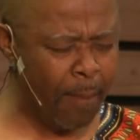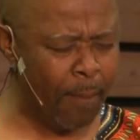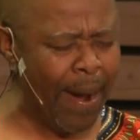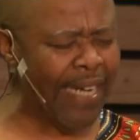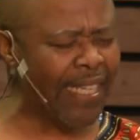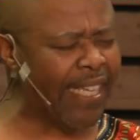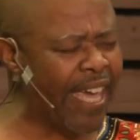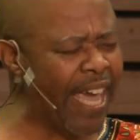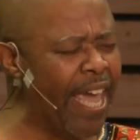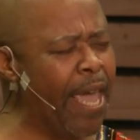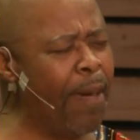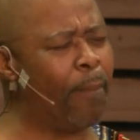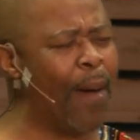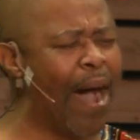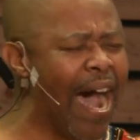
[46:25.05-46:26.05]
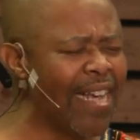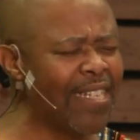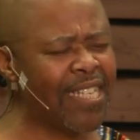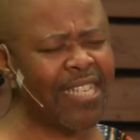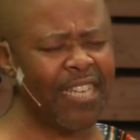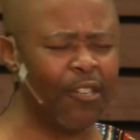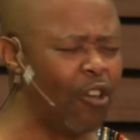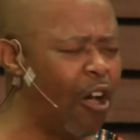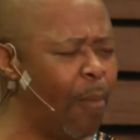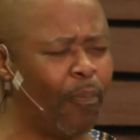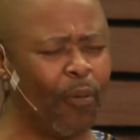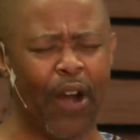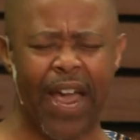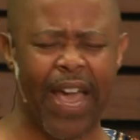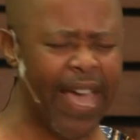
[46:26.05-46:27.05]
But keep us in your
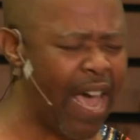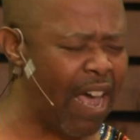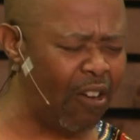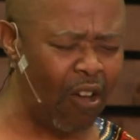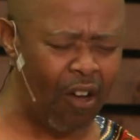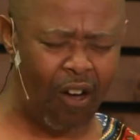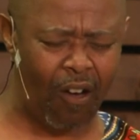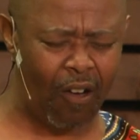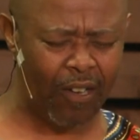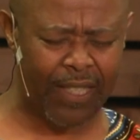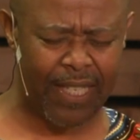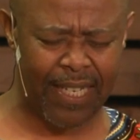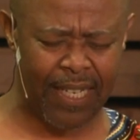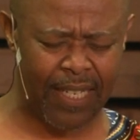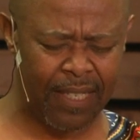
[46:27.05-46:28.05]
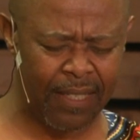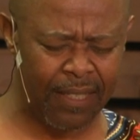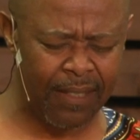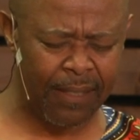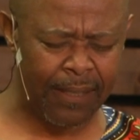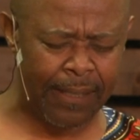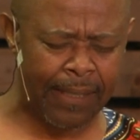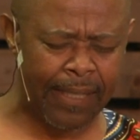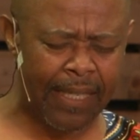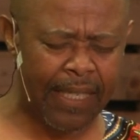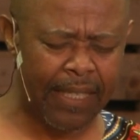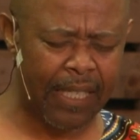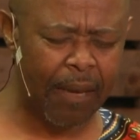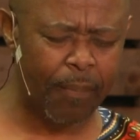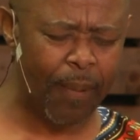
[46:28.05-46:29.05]
prayer, Lord.
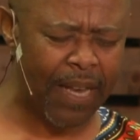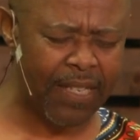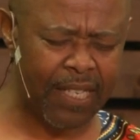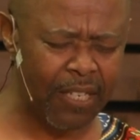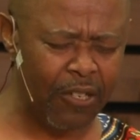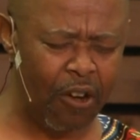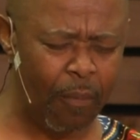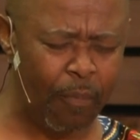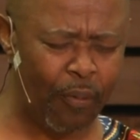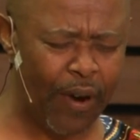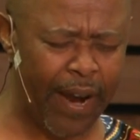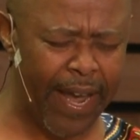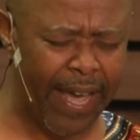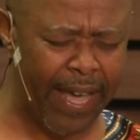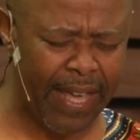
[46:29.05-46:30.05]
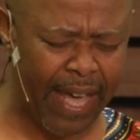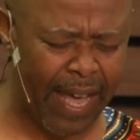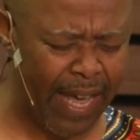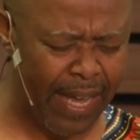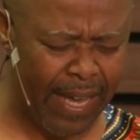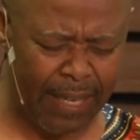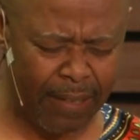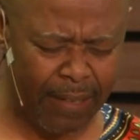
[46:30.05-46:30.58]
Keep us in your prayer.